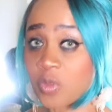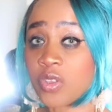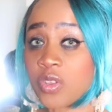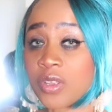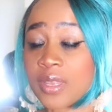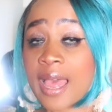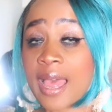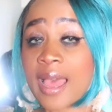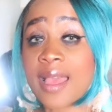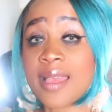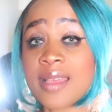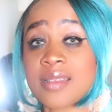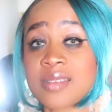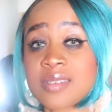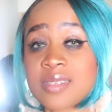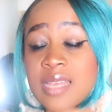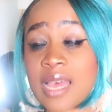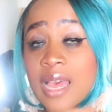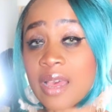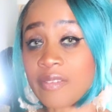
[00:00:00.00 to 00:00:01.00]
of the
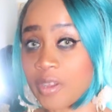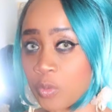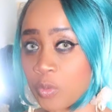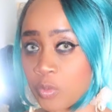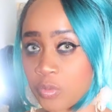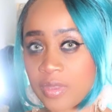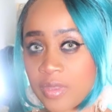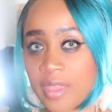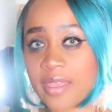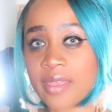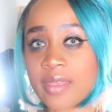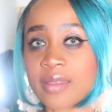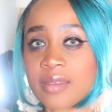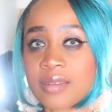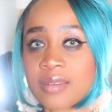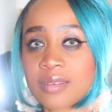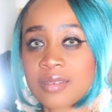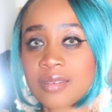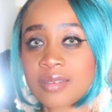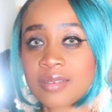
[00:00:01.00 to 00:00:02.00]
guys have out
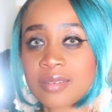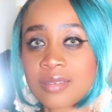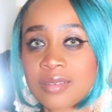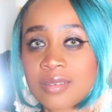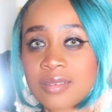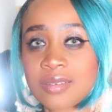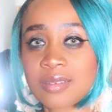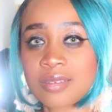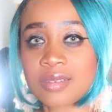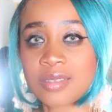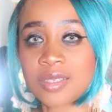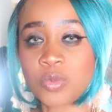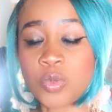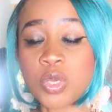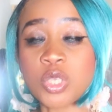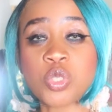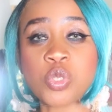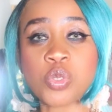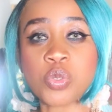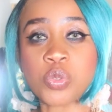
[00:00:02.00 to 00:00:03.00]
there
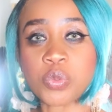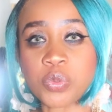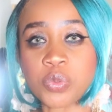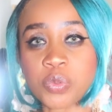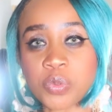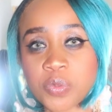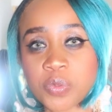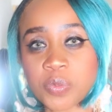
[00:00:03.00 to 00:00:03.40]
with you.